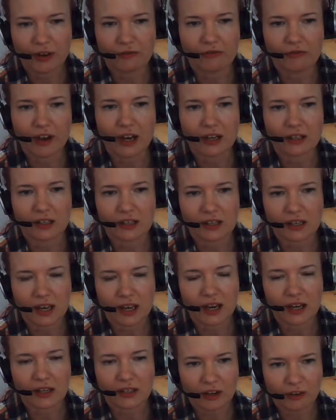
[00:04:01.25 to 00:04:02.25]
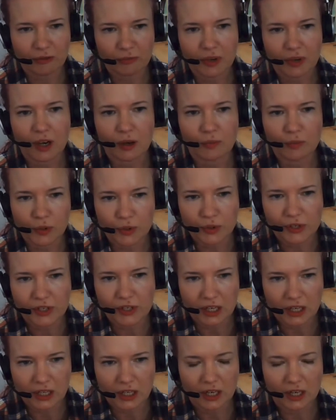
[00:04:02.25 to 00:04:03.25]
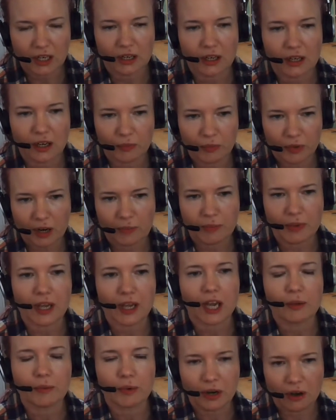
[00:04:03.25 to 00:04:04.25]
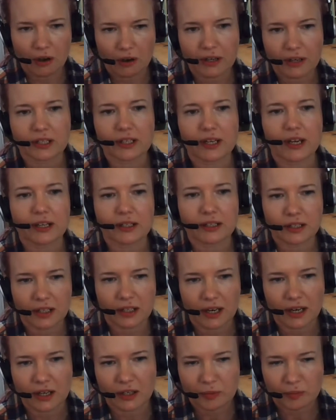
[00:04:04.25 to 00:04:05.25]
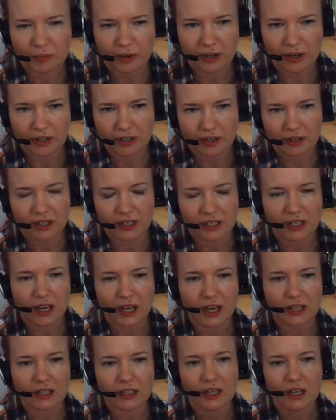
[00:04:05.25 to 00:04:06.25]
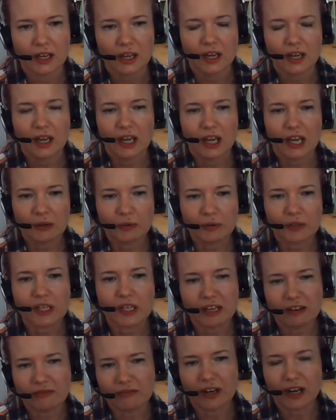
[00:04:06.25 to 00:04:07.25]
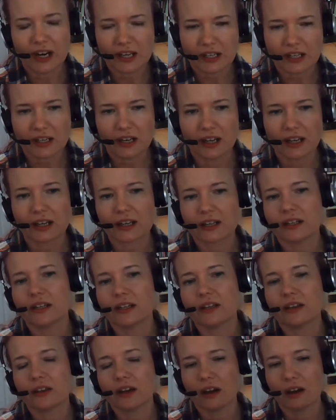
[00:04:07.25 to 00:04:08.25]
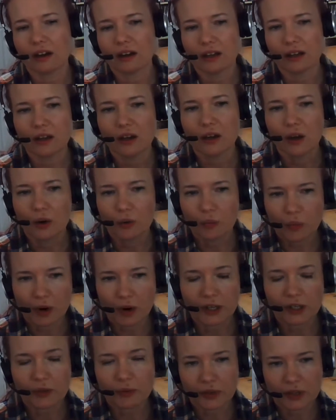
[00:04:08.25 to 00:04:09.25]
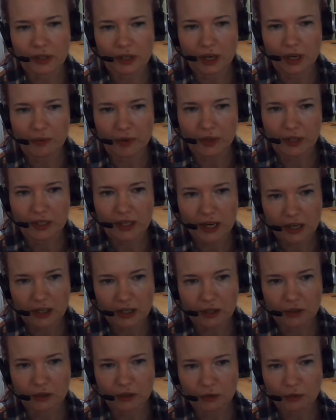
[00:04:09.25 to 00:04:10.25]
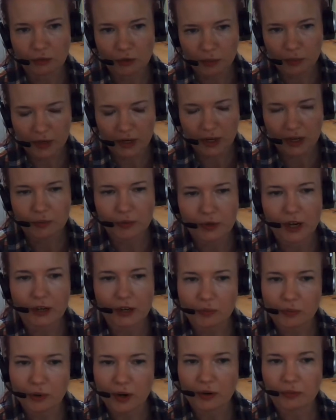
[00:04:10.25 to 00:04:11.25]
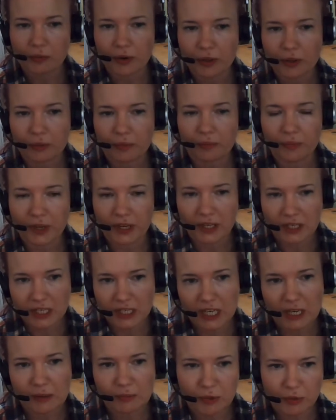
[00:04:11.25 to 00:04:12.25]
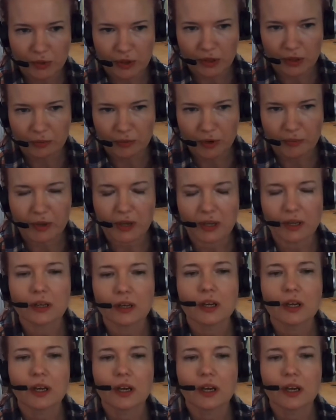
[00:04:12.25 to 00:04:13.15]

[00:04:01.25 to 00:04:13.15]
In fact, I'd say as I've become more senior and when I became an architect and an enterprise architect, it was even less likely that I worked with a, with a technical woman. i w- I'd work with in teams with other women.